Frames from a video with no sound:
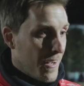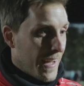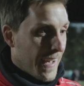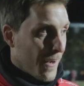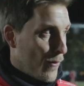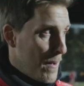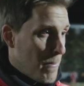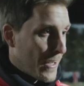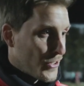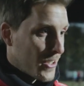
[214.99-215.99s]
and I get
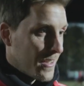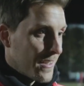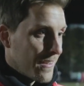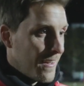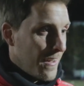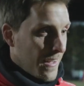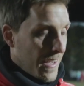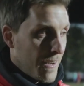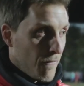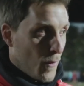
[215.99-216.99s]
quite passionate and
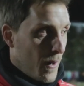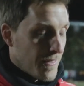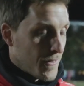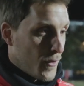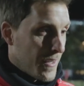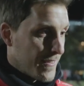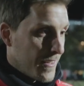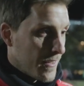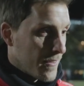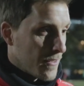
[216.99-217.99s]
kind of quite stressed
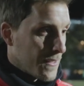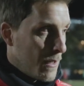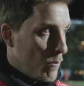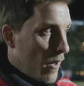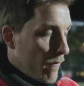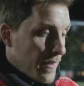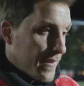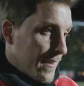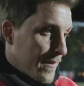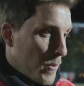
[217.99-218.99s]
on the touchline. But
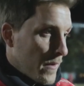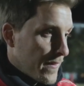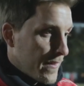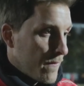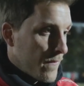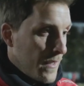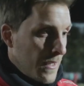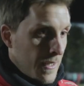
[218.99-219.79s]
obviously it's a positive.